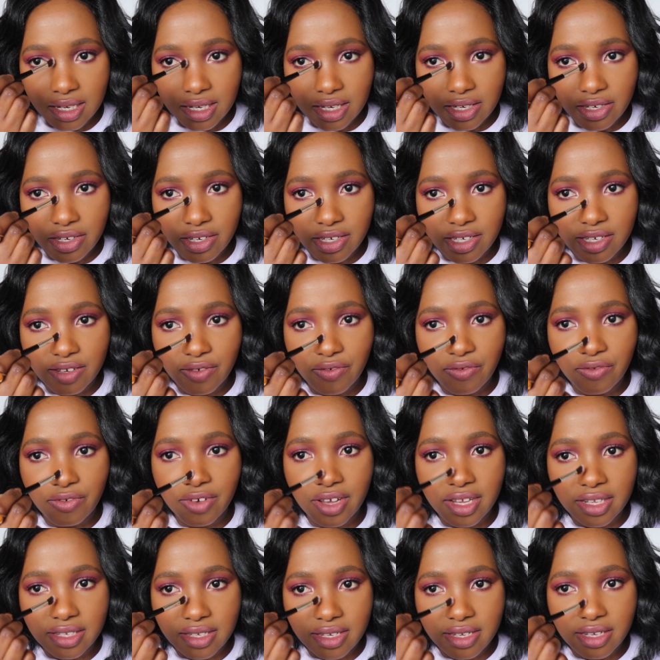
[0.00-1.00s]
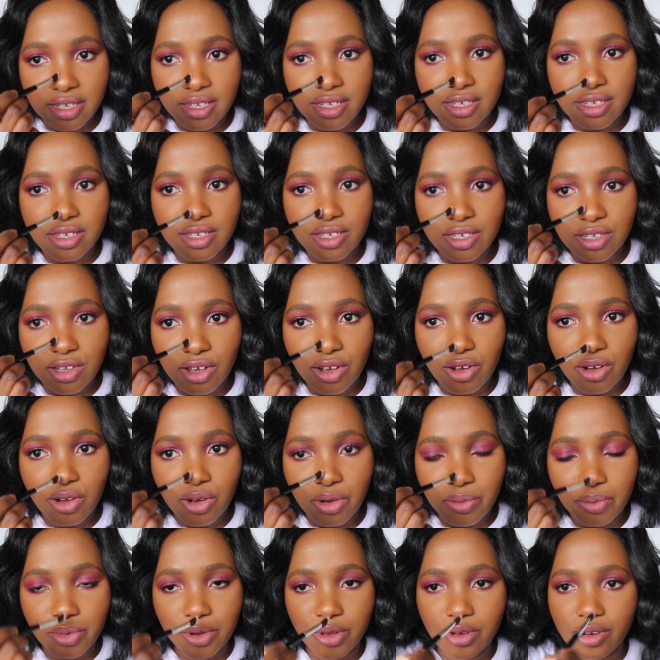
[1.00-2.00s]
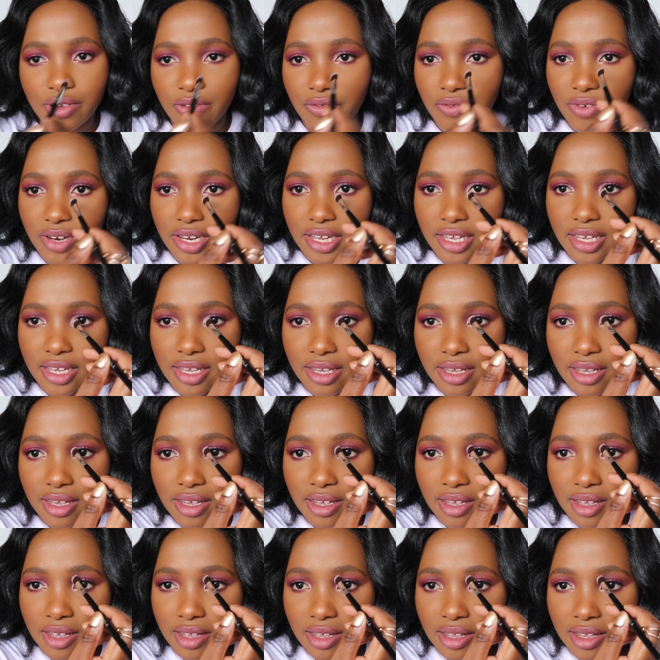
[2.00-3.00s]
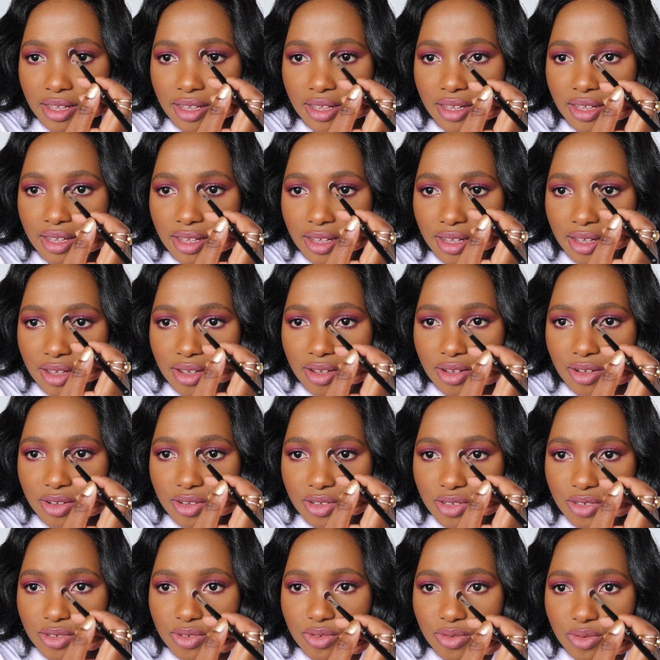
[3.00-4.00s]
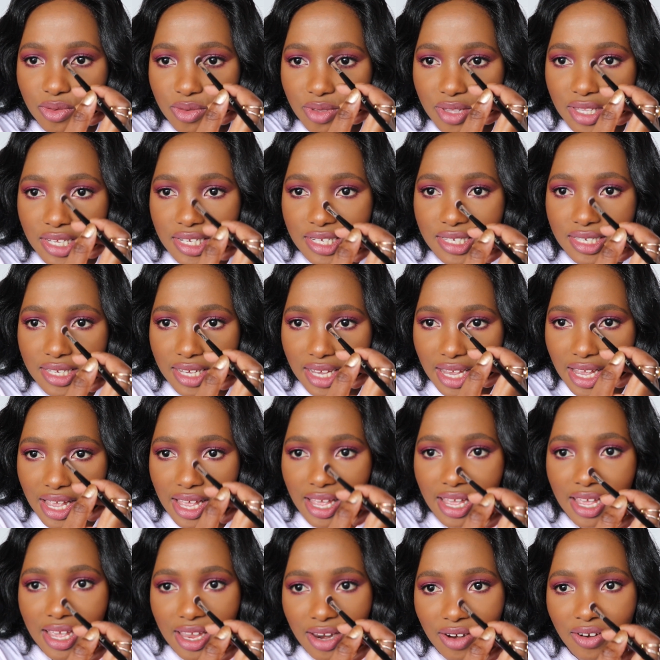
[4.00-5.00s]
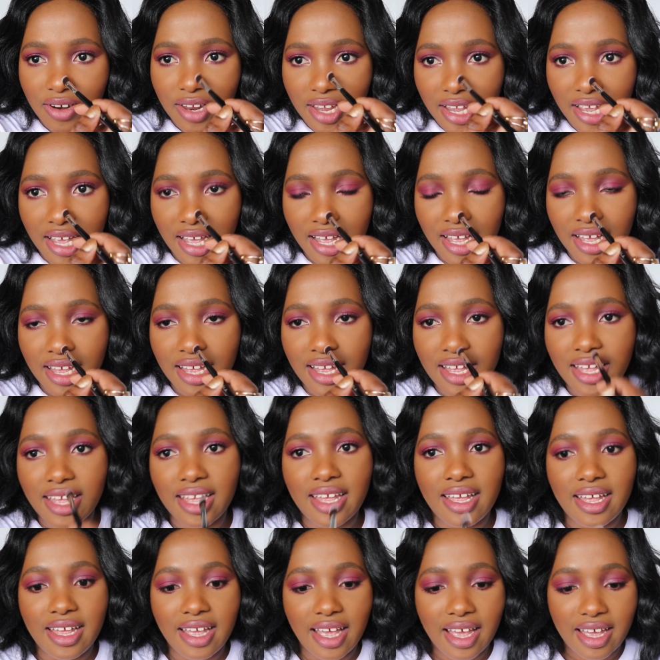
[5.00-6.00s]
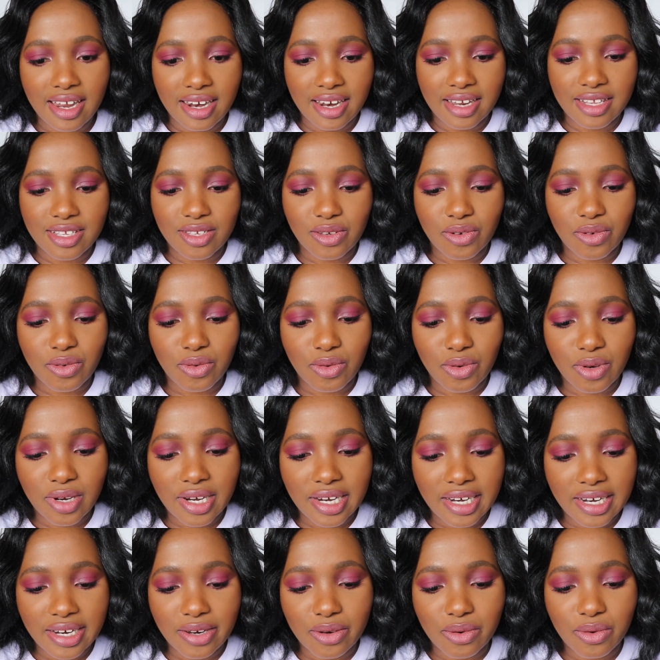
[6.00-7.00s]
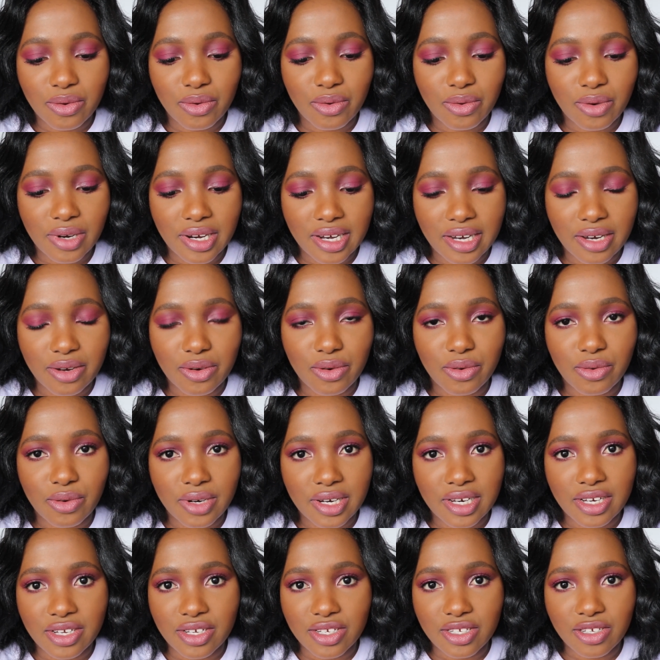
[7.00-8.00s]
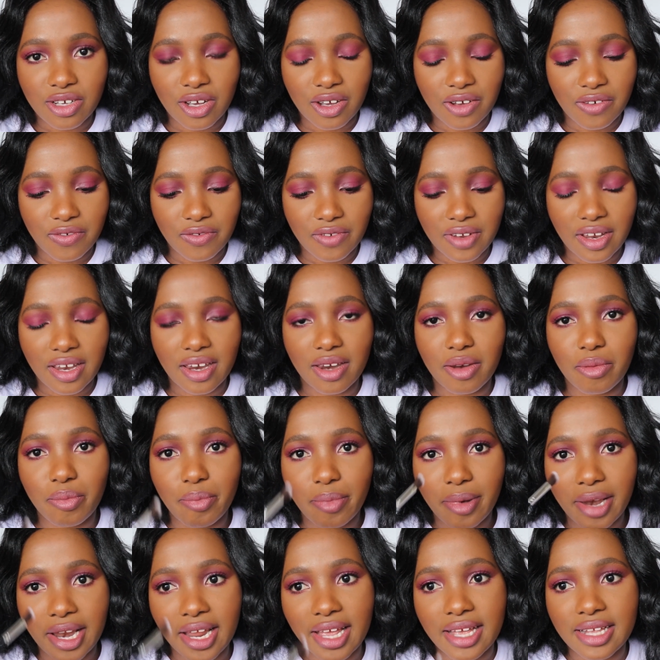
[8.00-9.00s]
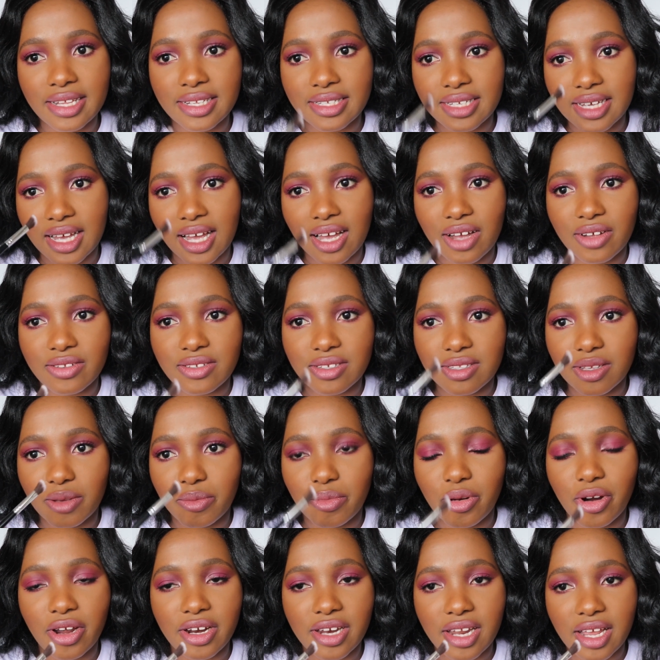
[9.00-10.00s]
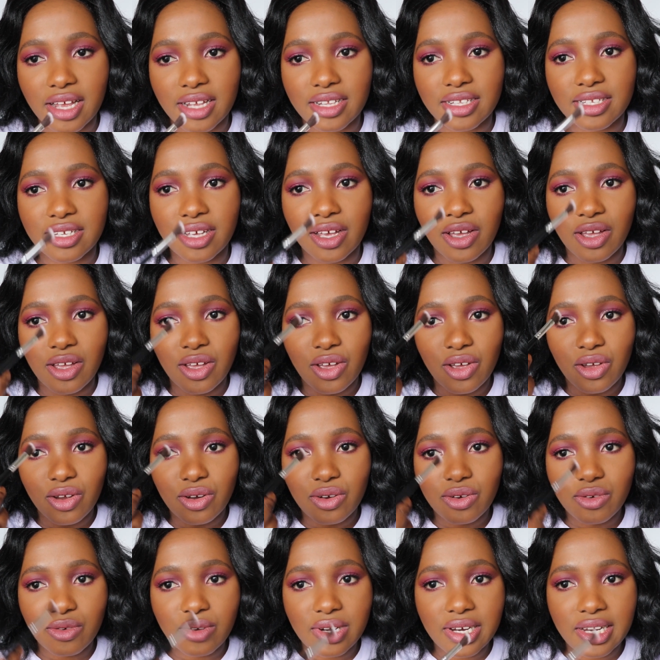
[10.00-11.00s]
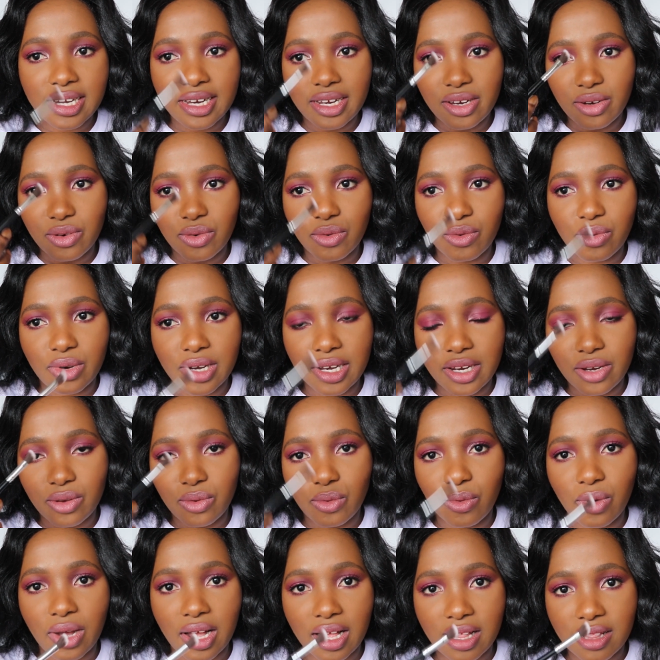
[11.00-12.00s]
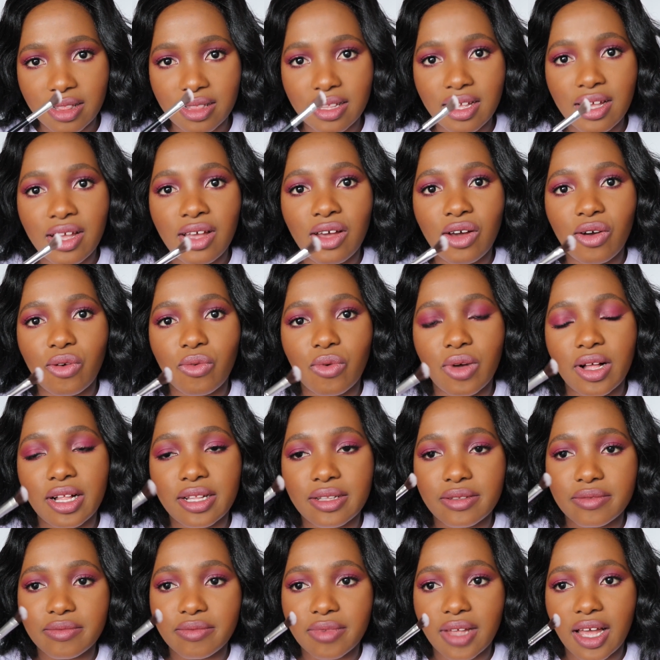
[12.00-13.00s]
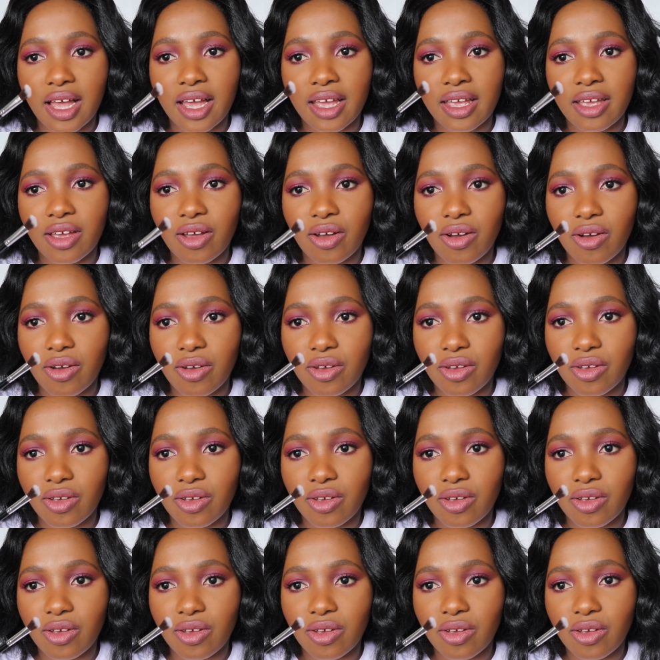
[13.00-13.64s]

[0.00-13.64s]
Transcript: it just fits so beautifully onto this area, and it's really soft, and it blends out the product really well. Well, I